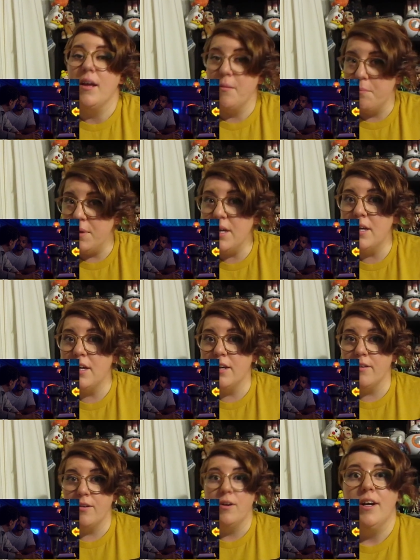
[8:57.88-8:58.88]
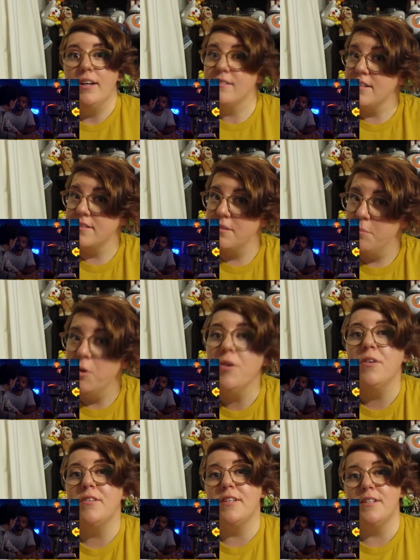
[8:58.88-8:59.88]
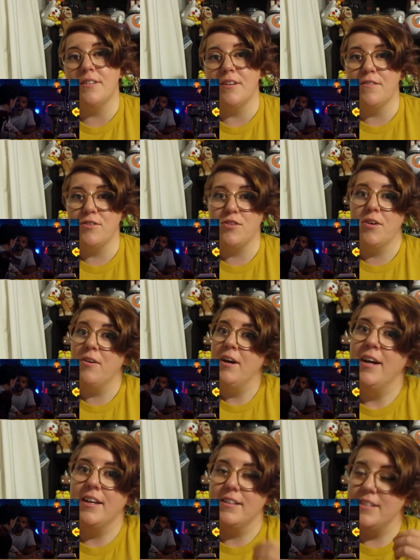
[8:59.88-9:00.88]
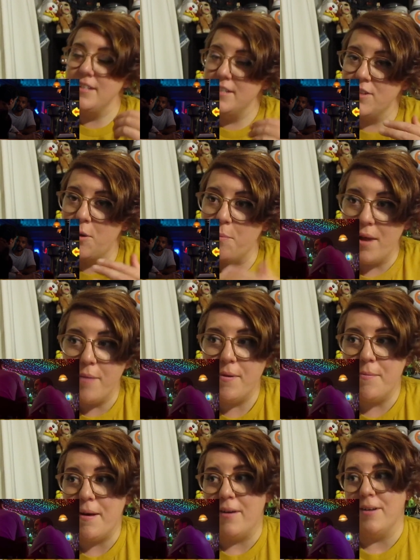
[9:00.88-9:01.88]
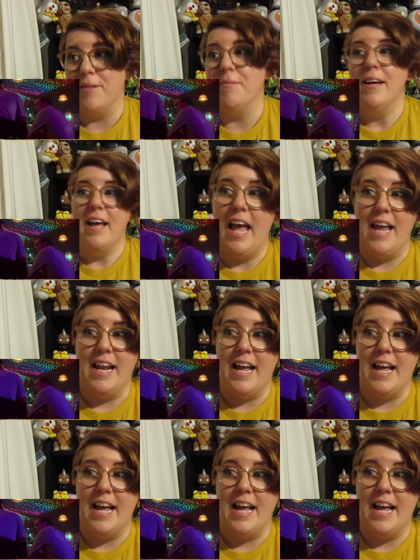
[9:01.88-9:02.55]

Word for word: and be a hero because he is the moral center of the show, because he is our baby Malcolm and